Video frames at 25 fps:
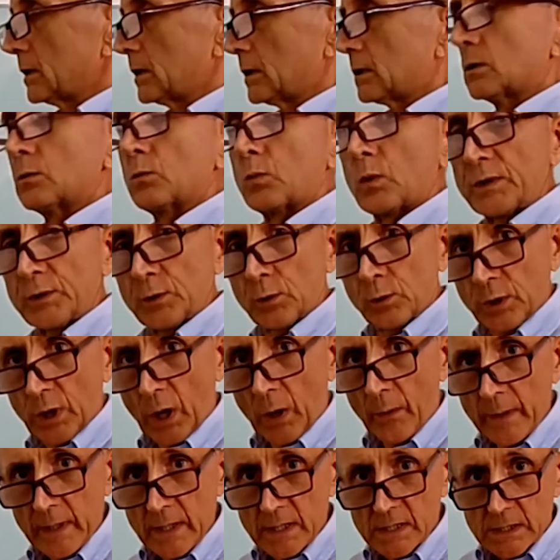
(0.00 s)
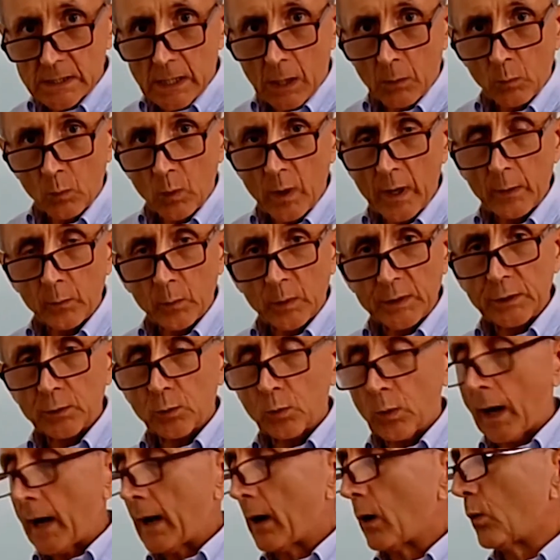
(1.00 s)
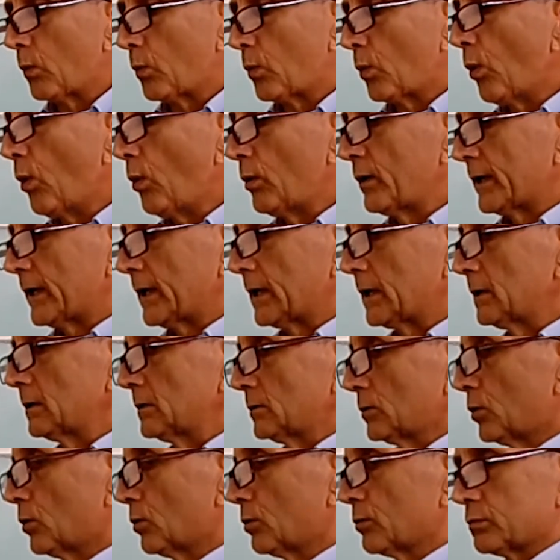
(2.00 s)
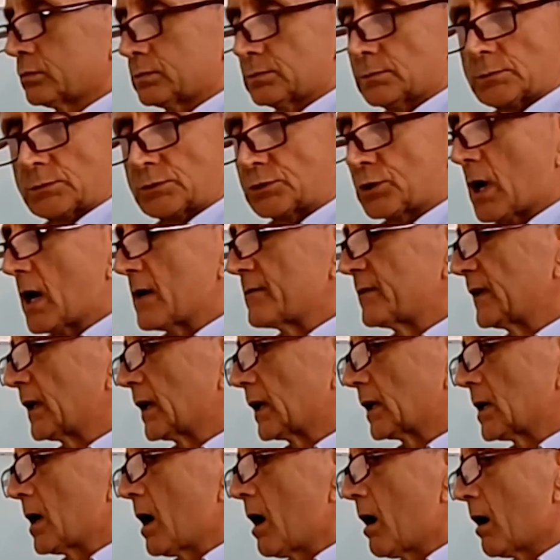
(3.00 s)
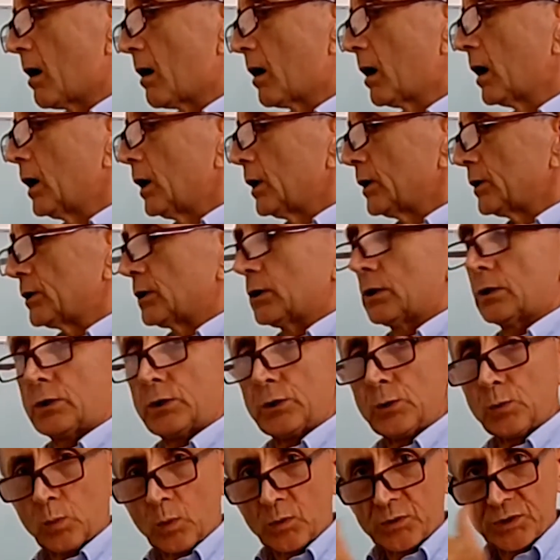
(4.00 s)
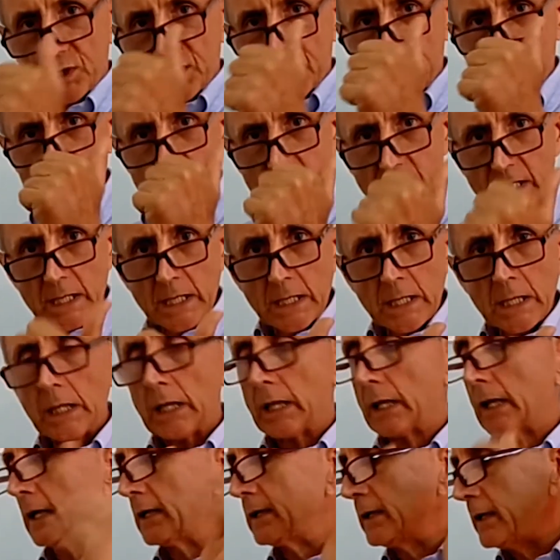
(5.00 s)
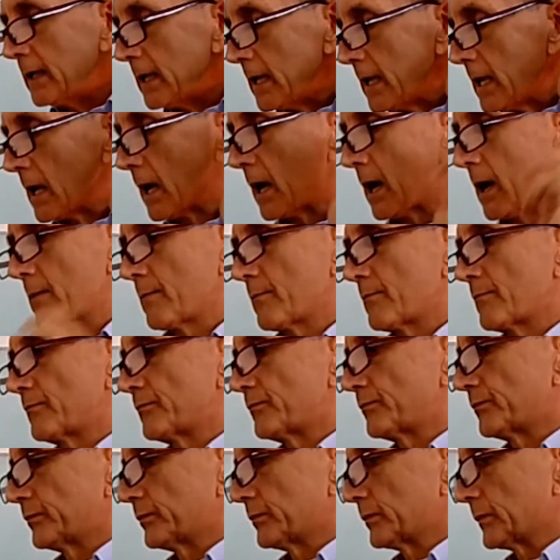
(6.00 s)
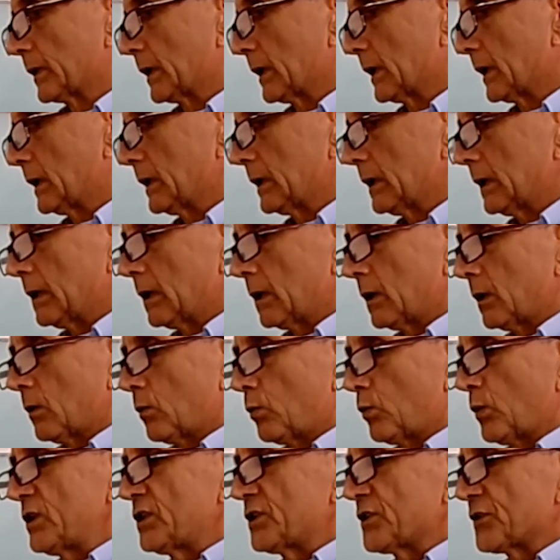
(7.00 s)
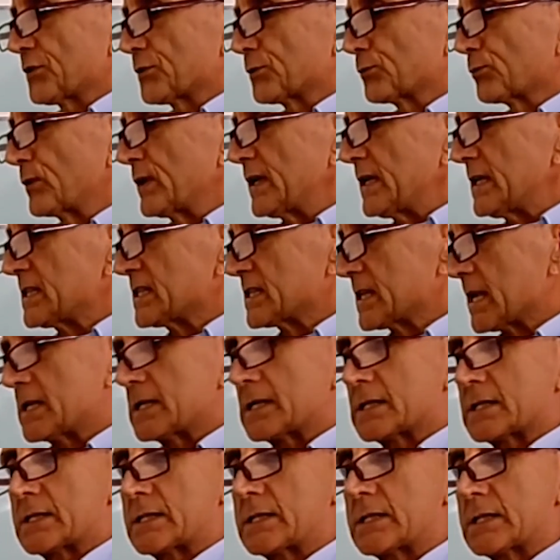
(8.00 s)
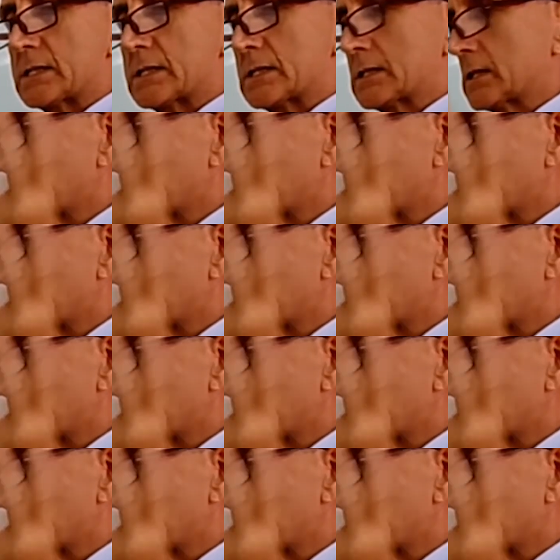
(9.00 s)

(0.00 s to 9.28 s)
When you're going somewhere, when you're out walking or driving a car, you want to see and hear. Which 3 senses